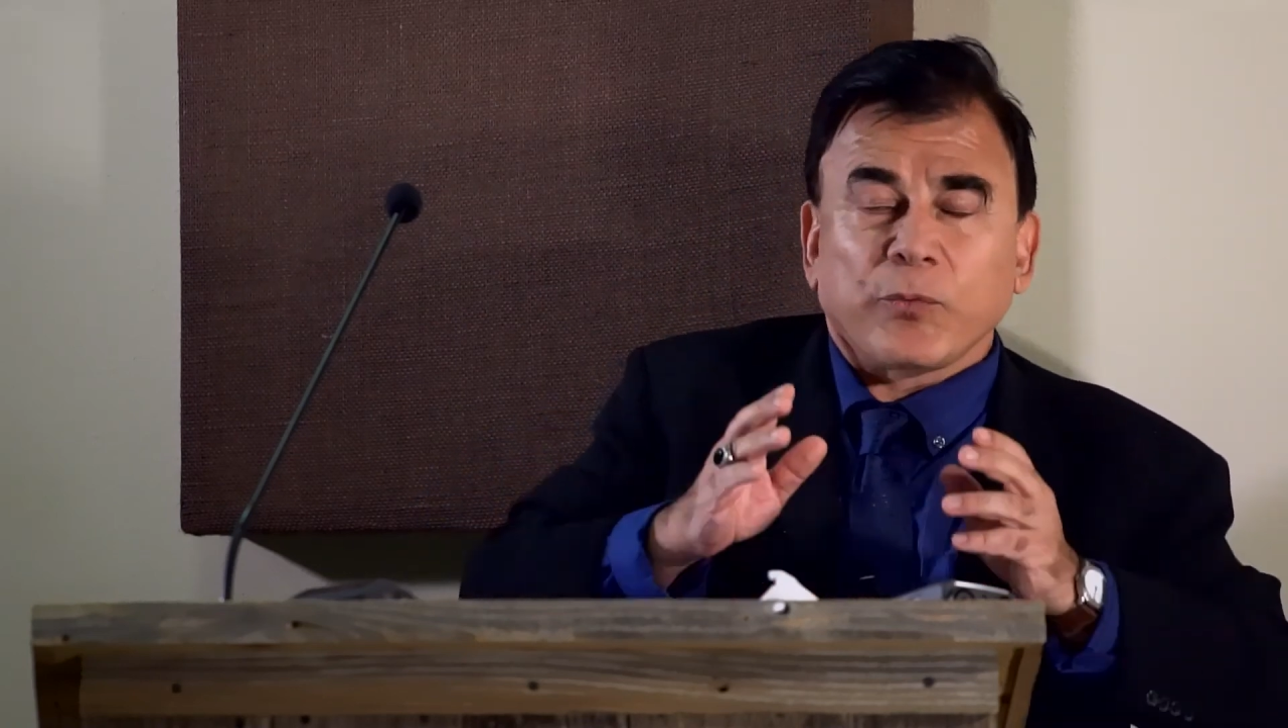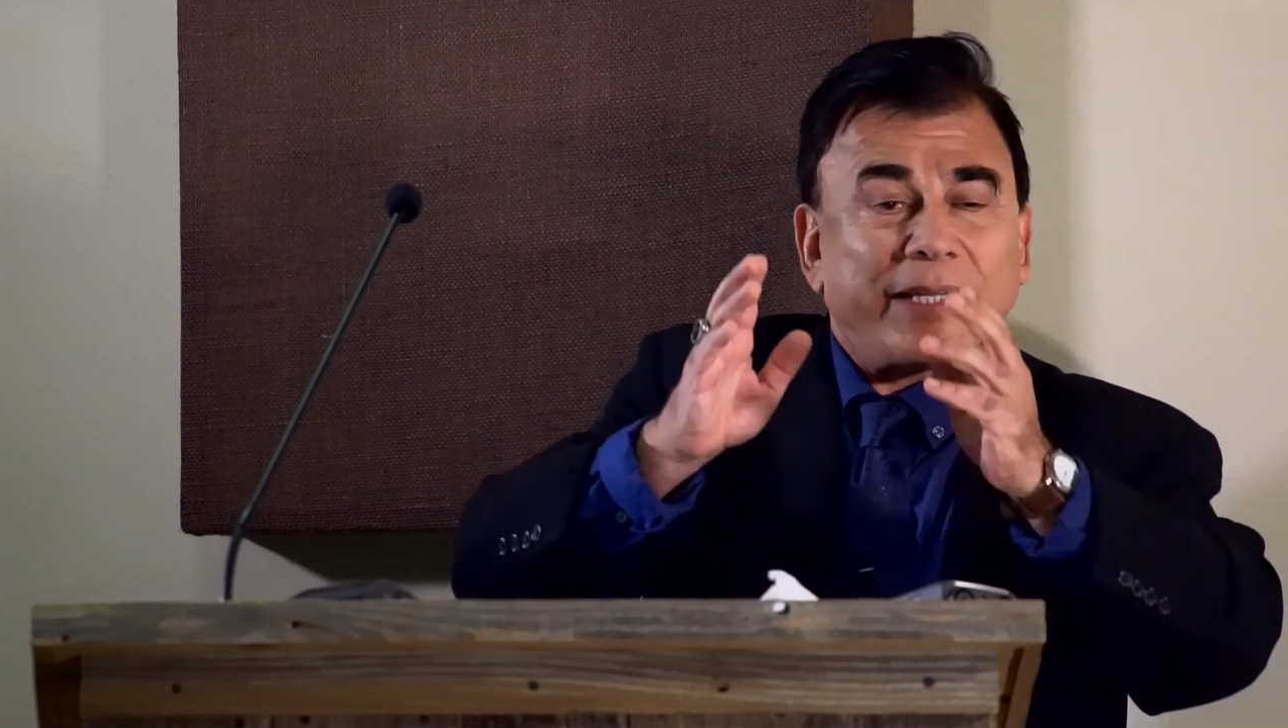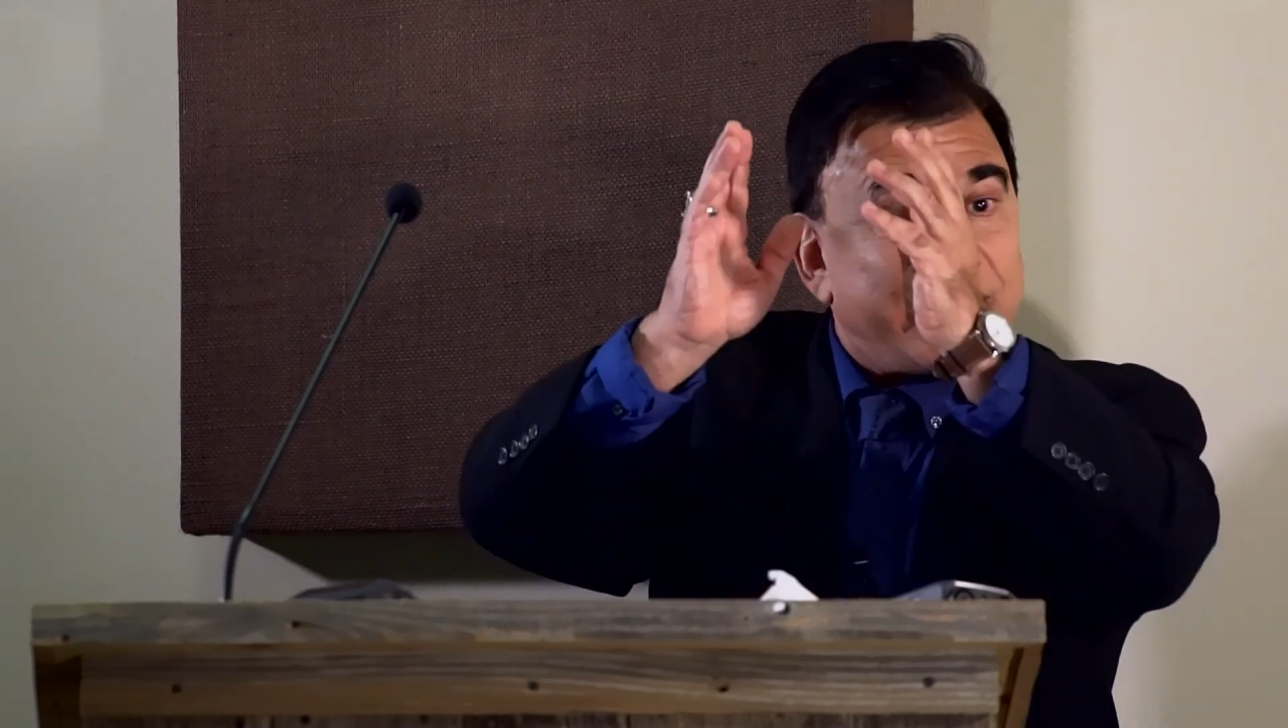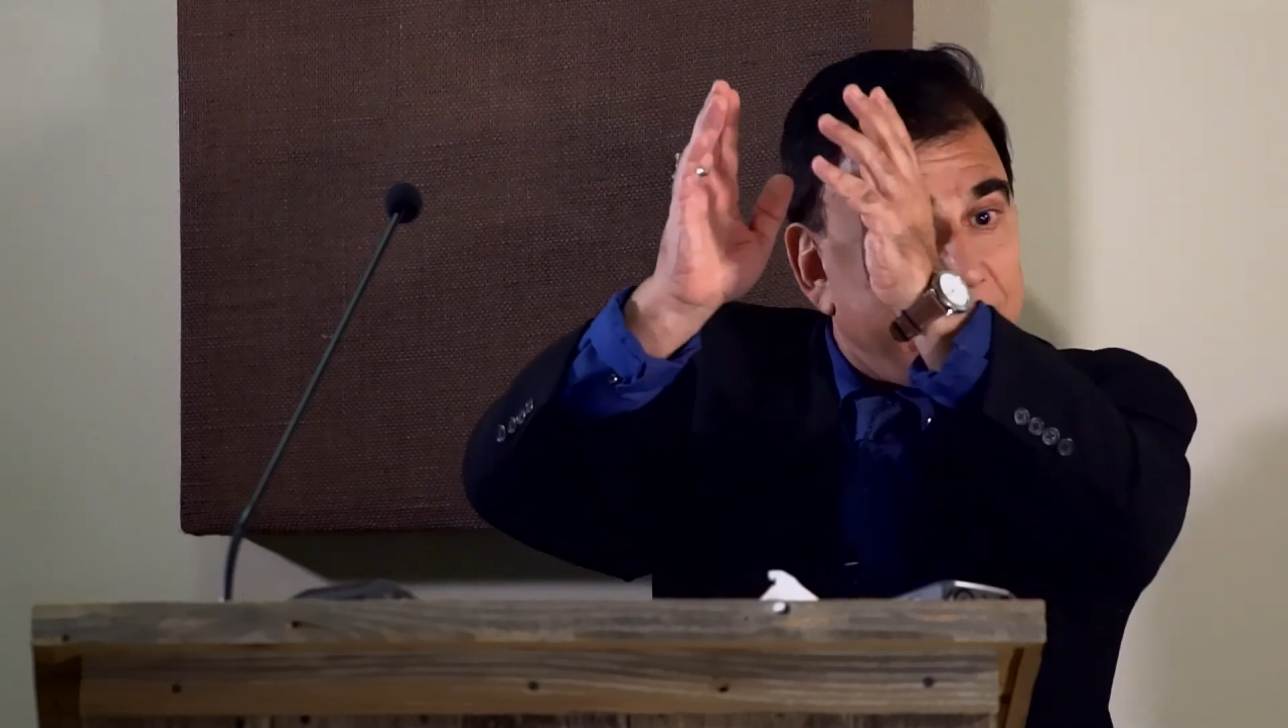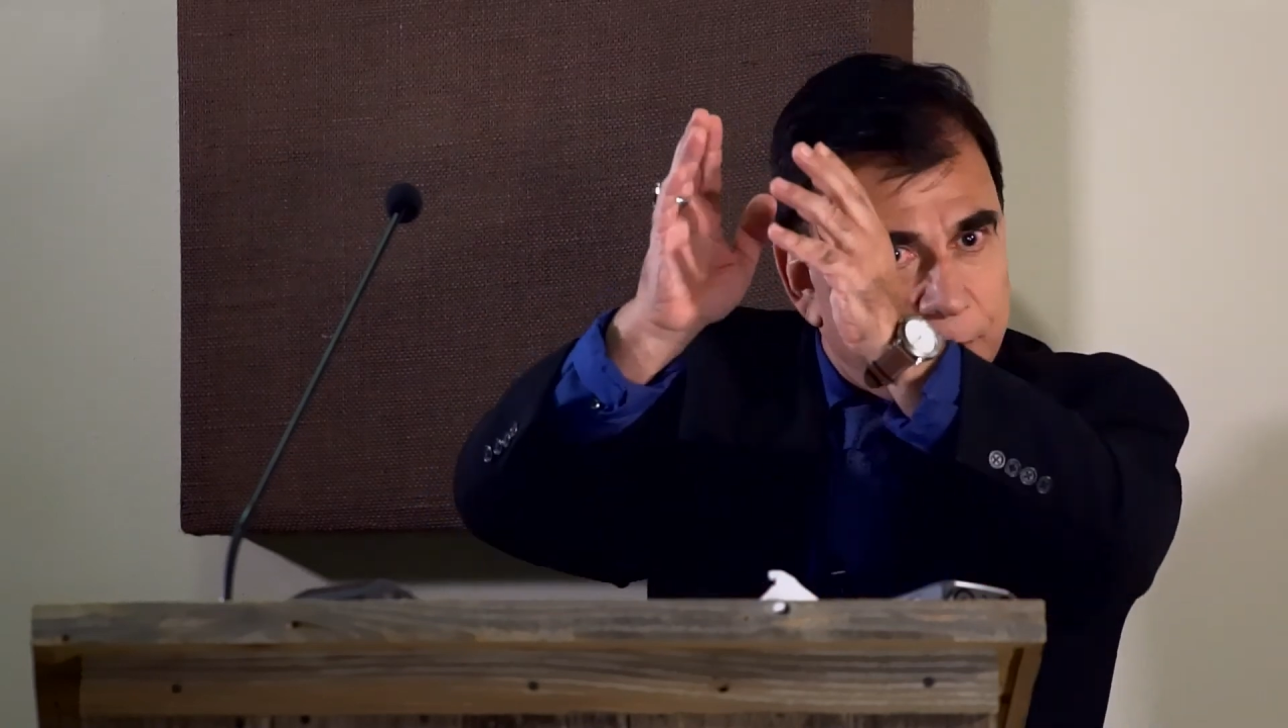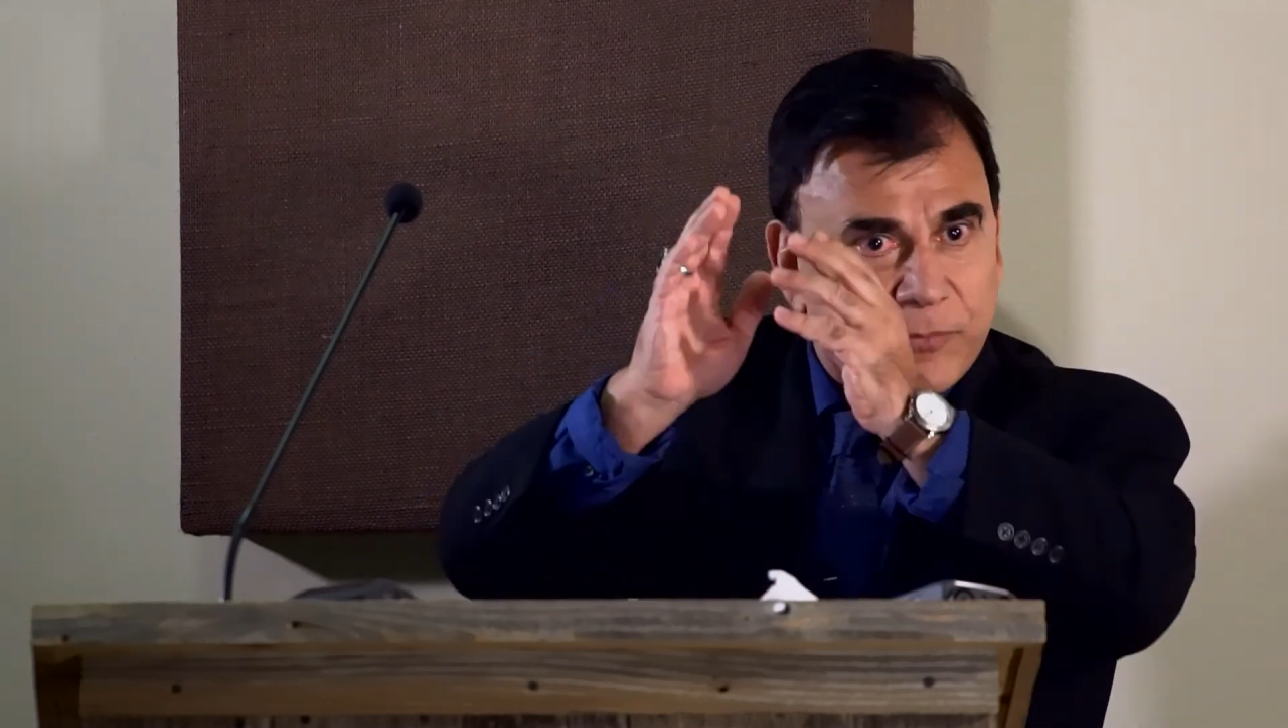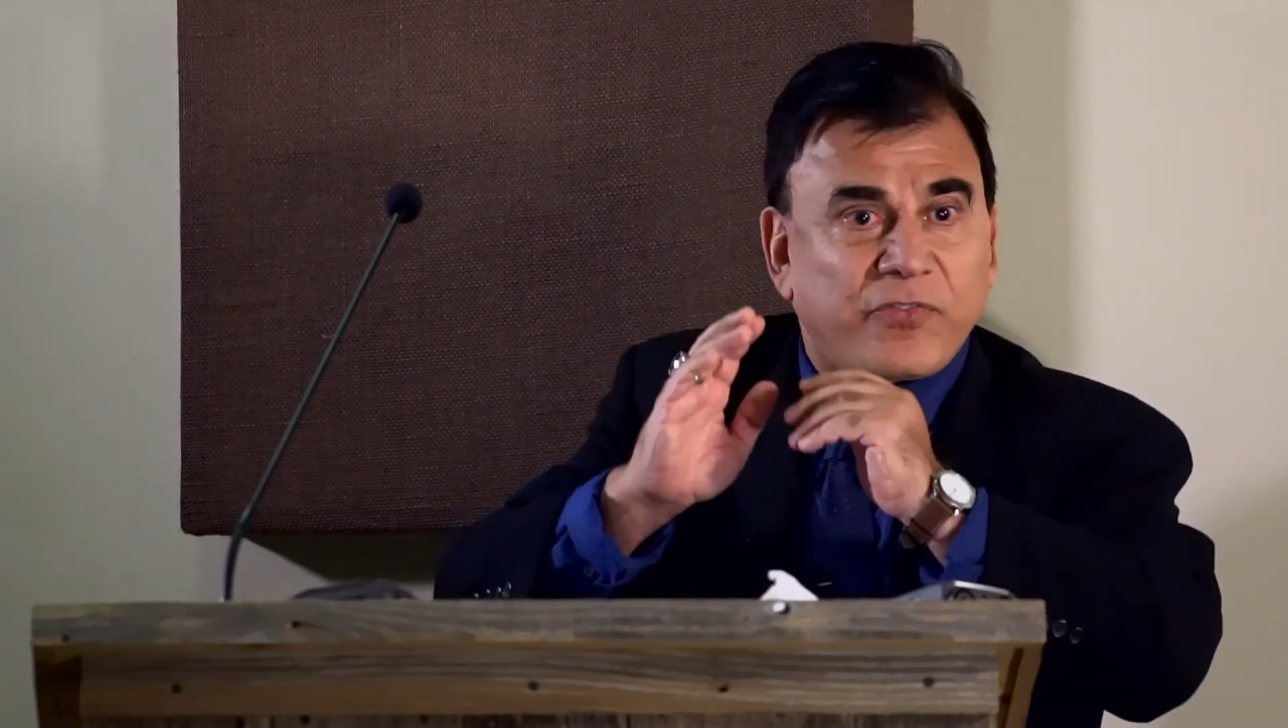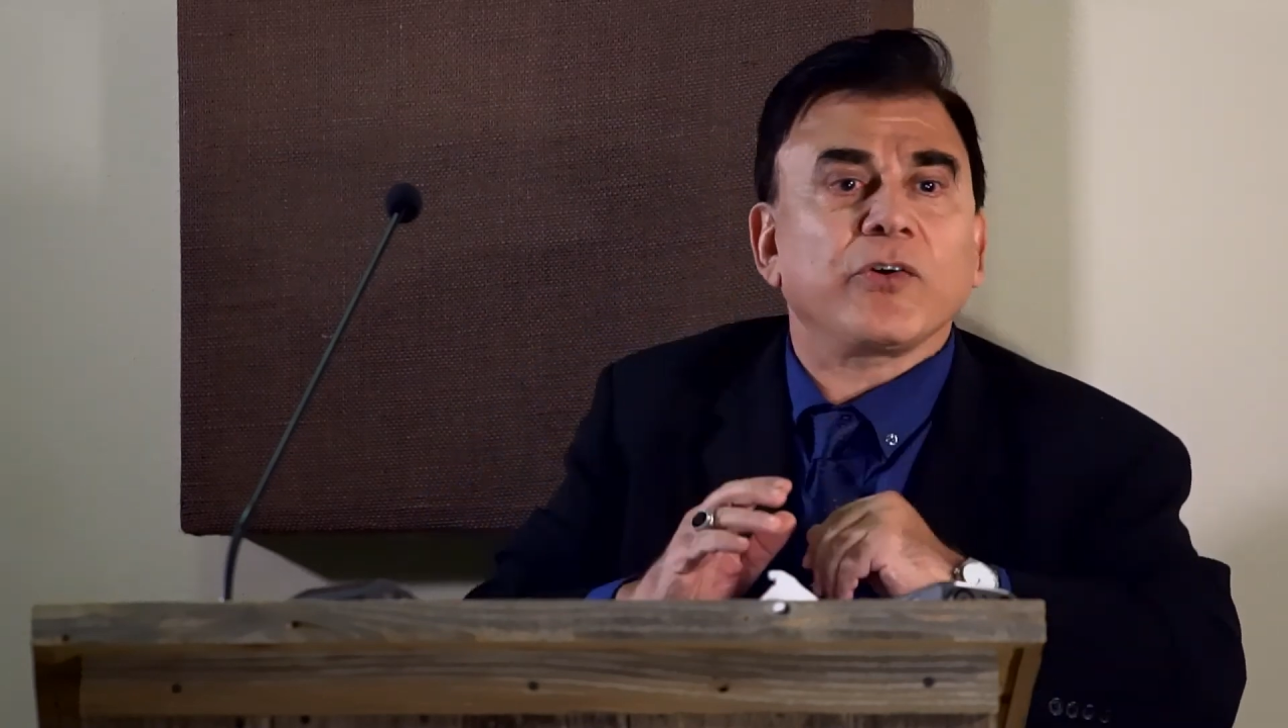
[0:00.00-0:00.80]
with Him